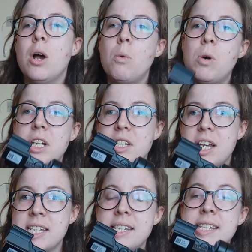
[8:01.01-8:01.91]
What it
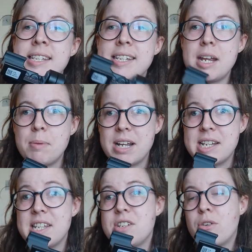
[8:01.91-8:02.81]
does is it
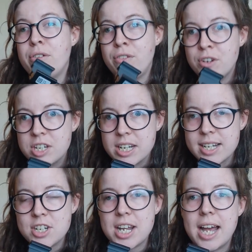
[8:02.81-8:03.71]
stabilizes your
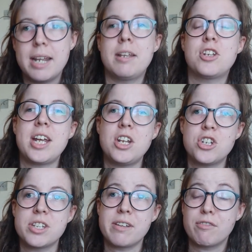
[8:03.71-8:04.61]
footage, and it
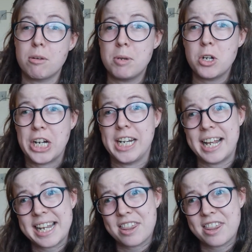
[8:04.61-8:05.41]
changes it from looking like